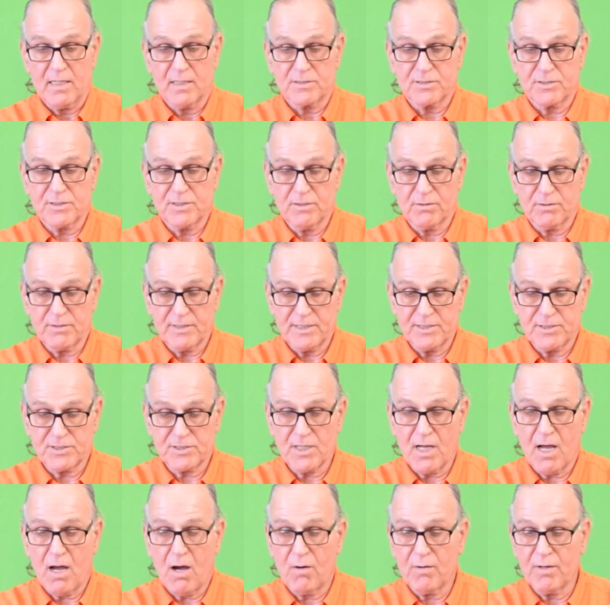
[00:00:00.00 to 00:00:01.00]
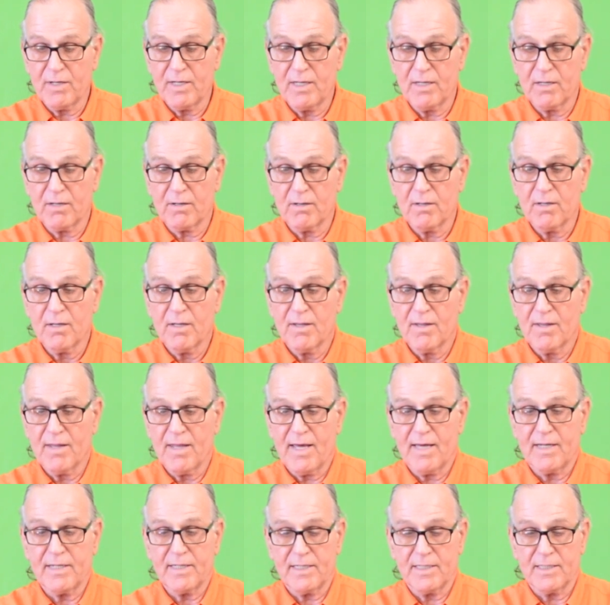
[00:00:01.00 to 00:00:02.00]
silky saw here
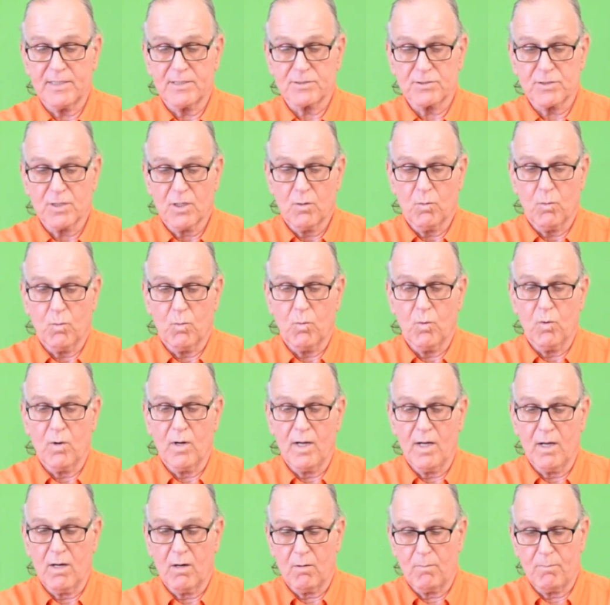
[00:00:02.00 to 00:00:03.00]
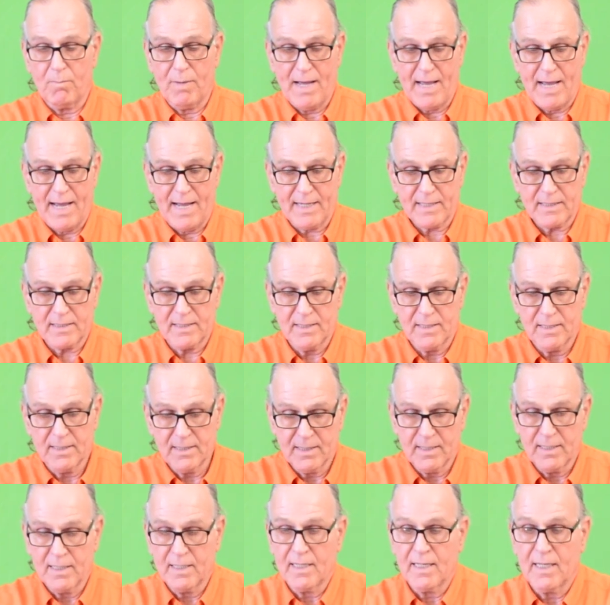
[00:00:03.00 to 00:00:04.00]
that is well packed
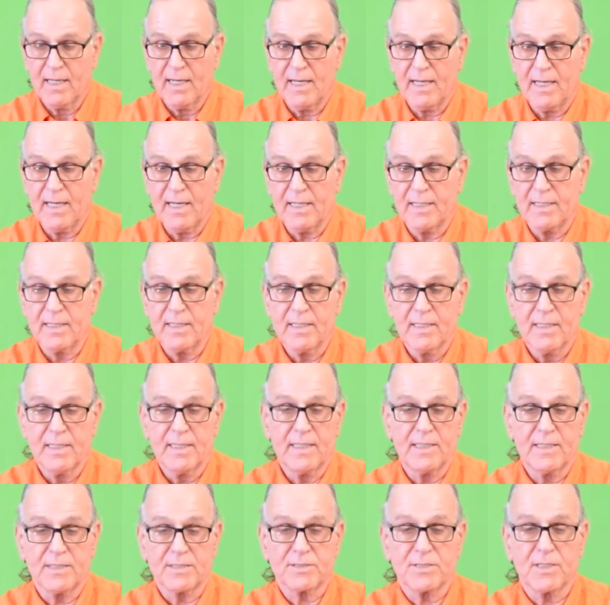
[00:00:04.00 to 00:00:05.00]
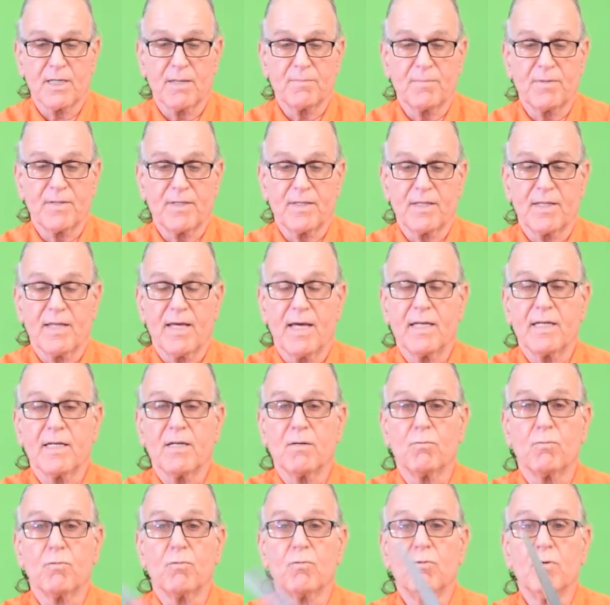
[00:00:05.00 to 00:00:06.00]
and it is something that
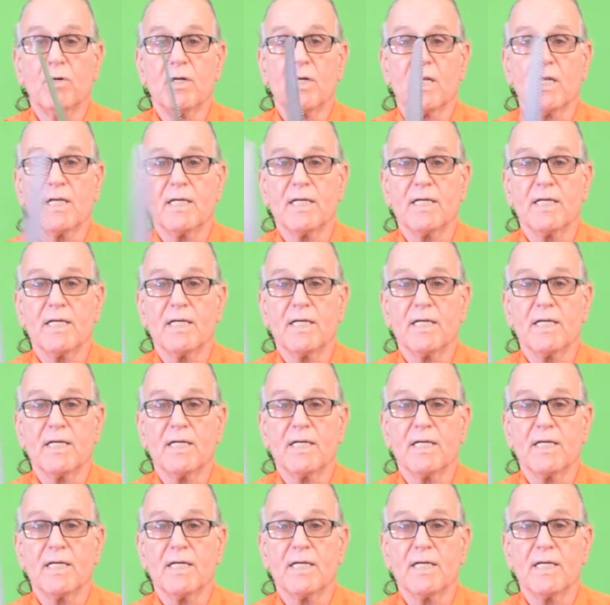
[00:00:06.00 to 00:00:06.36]
really